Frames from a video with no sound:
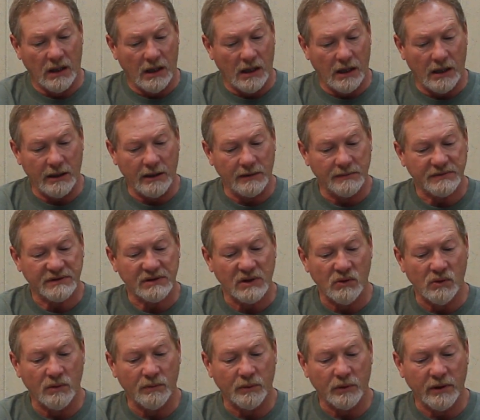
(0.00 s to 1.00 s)
I am
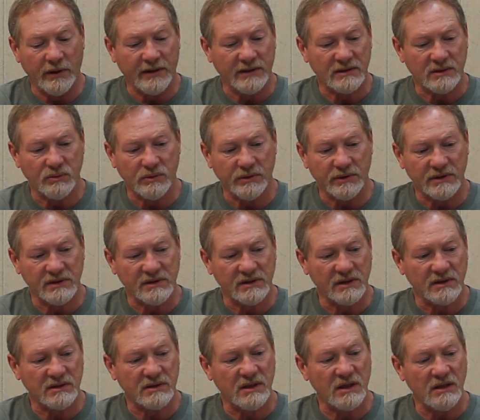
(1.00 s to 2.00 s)
so impressed with a
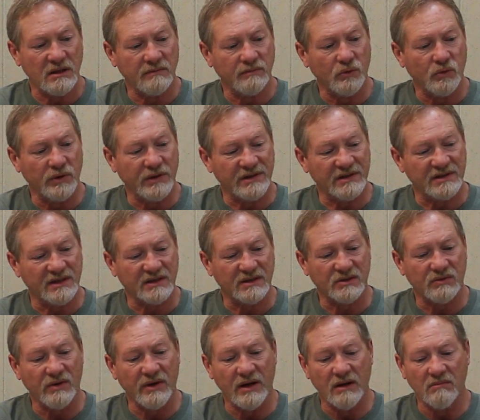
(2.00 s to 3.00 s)
sixteen point six
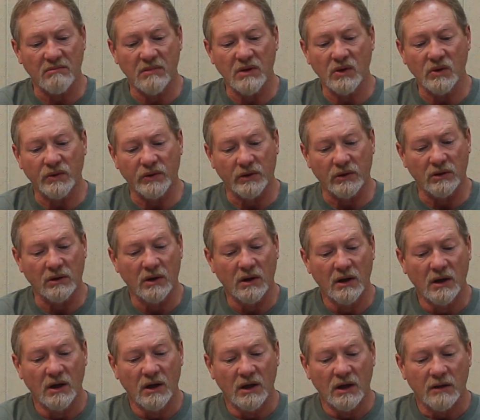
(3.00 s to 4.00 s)
gram motor
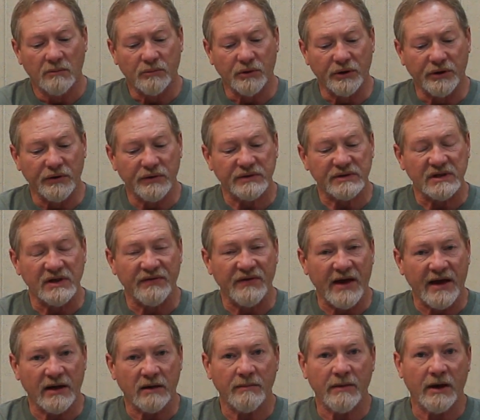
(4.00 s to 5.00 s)
producing
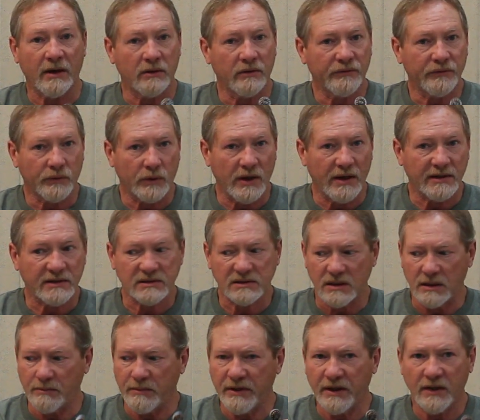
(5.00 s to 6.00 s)
that amount of thrust
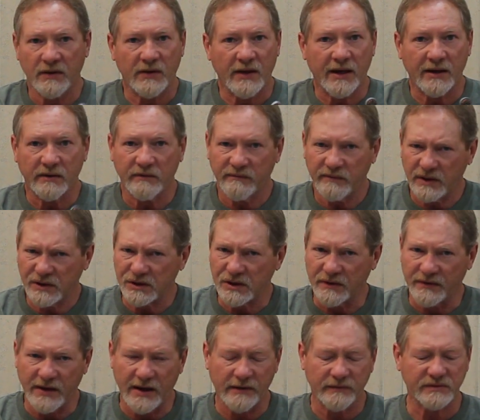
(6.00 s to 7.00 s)
and being that efficient.
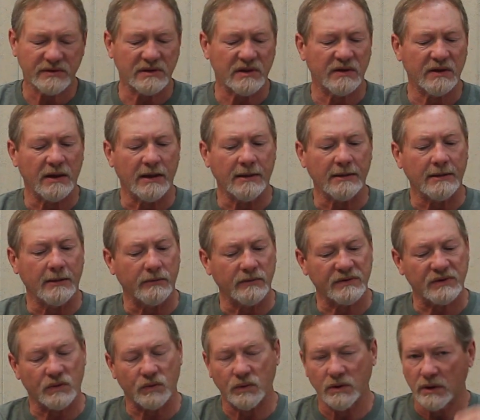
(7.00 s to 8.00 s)
That was the thing that was
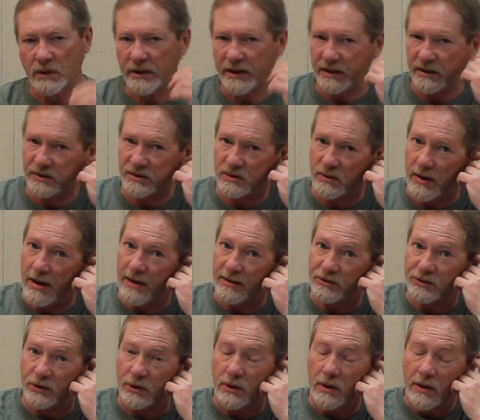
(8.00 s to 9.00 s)
a real head
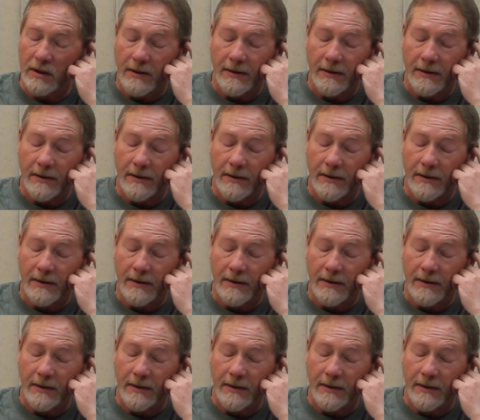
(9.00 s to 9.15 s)
scratcher